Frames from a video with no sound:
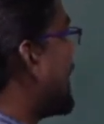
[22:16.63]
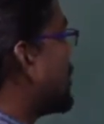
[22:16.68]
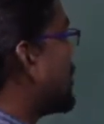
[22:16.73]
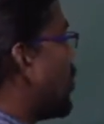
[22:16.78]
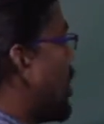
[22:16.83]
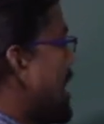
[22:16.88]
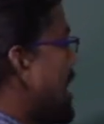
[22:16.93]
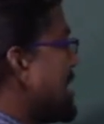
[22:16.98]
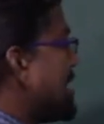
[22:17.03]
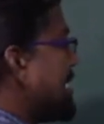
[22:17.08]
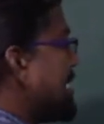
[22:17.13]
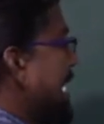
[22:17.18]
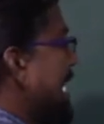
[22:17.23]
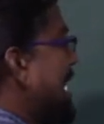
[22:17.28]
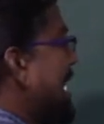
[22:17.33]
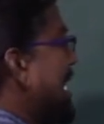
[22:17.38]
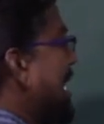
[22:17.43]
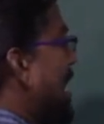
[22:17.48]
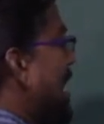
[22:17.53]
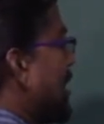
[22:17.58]
Next one,
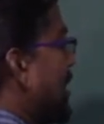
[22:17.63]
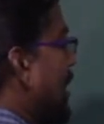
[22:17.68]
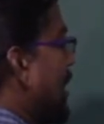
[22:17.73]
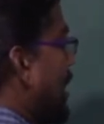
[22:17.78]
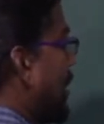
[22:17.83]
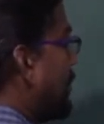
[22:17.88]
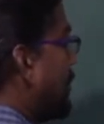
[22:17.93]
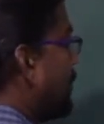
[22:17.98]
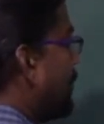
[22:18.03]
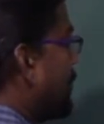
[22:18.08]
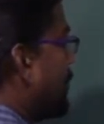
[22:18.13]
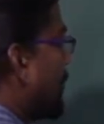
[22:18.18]
secondary alcohol.